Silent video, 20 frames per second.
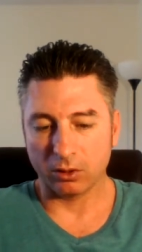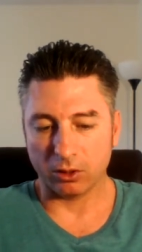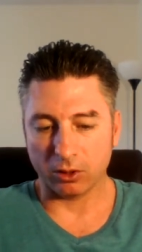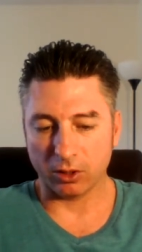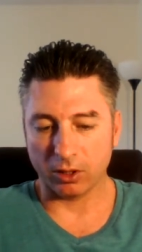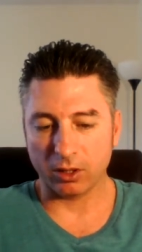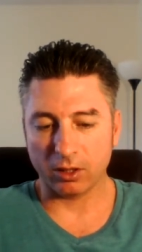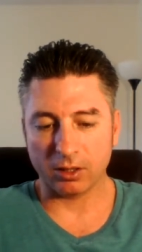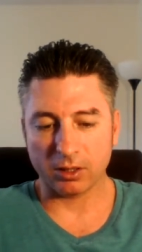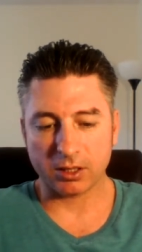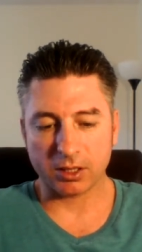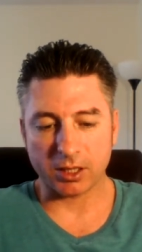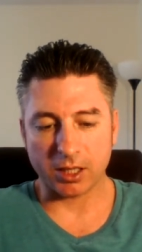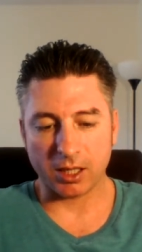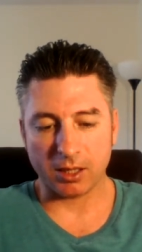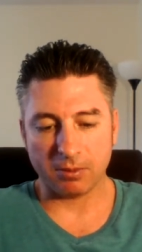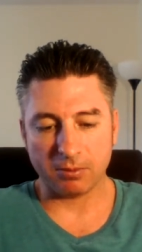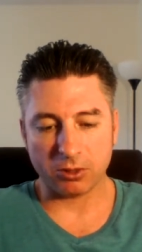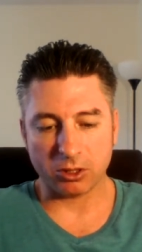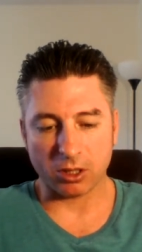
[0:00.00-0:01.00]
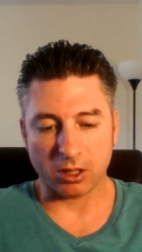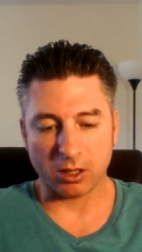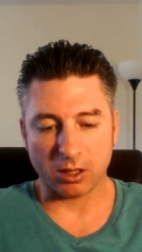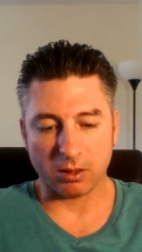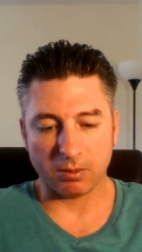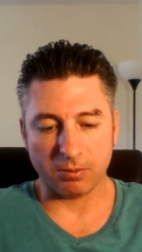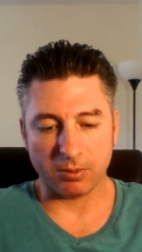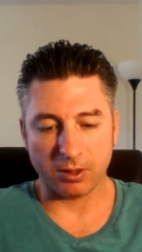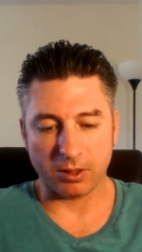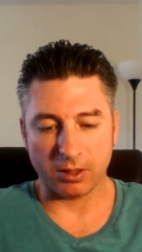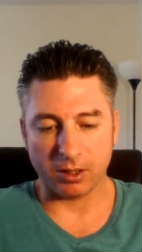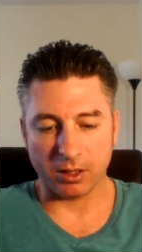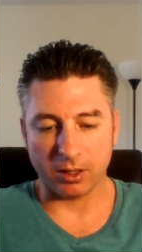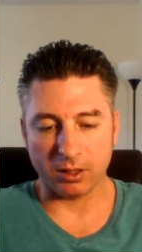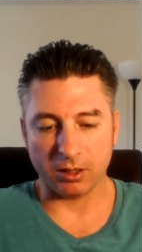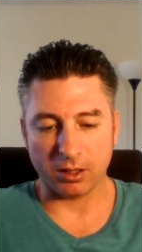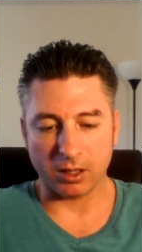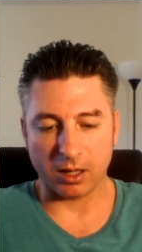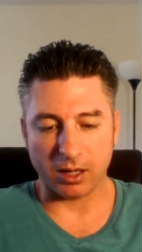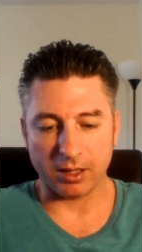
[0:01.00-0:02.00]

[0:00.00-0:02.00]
During the same job hunt,